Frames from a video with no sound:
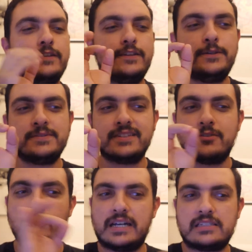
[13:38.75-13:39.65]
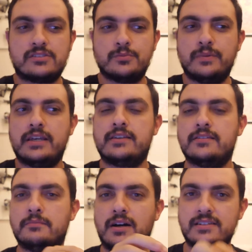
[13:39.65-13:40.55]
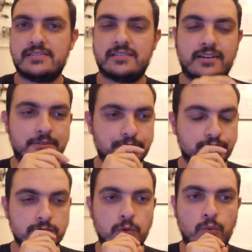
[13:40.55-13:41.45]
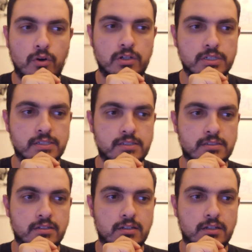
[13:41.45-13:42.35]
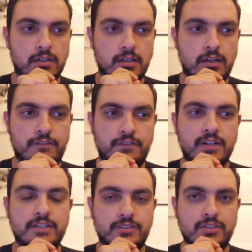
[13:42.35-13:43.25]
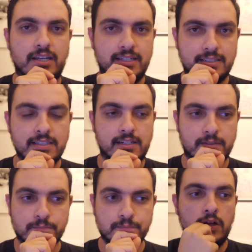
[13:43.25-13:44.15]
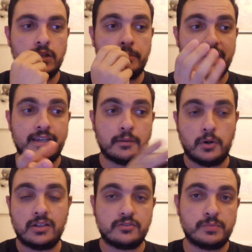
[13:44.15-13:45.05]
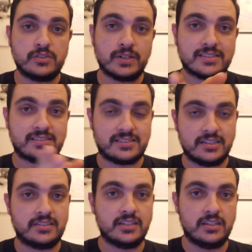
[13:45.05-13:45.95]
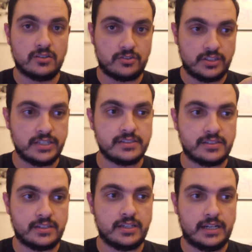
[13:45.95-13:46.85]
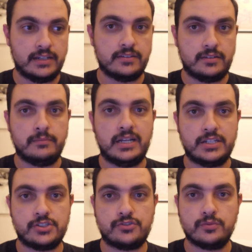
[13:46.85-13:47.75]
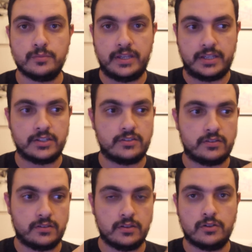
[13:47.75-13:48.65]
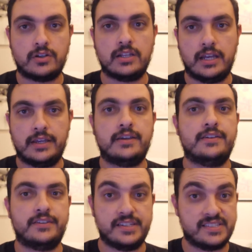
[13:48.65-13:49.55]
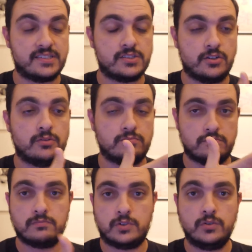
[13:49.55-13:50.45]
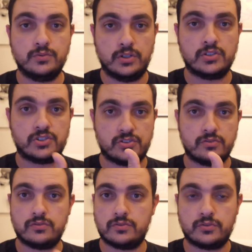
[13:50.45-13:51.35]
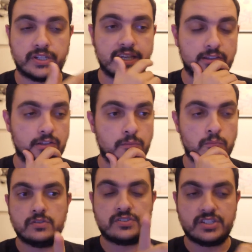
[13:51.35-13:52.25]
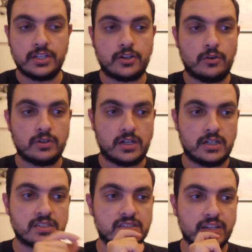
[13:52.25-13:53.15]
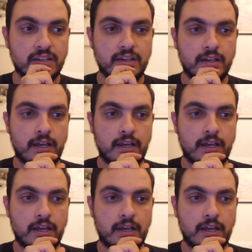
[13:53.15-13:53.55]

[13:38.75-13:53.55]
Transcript: Using the wax to make the master was a very good idea. Making a ball out of beeswax is certainly not easy, and he managed to make it look like it is. So kudos to Kit. Silicone casting